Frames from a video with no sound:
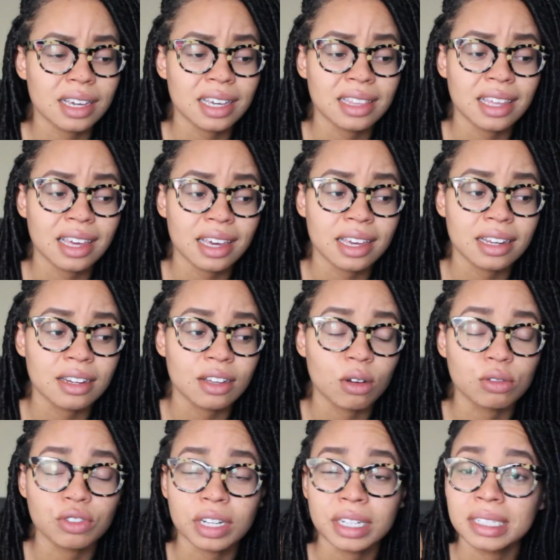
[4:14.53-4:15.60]
and then go
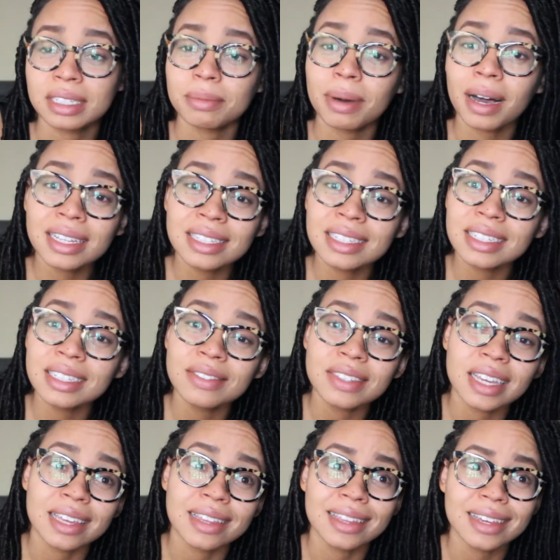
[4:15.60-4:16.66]
straight into the positives
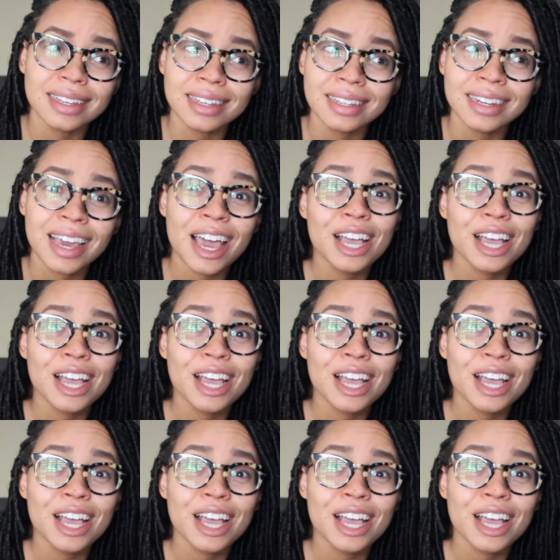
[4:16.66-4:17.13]
and then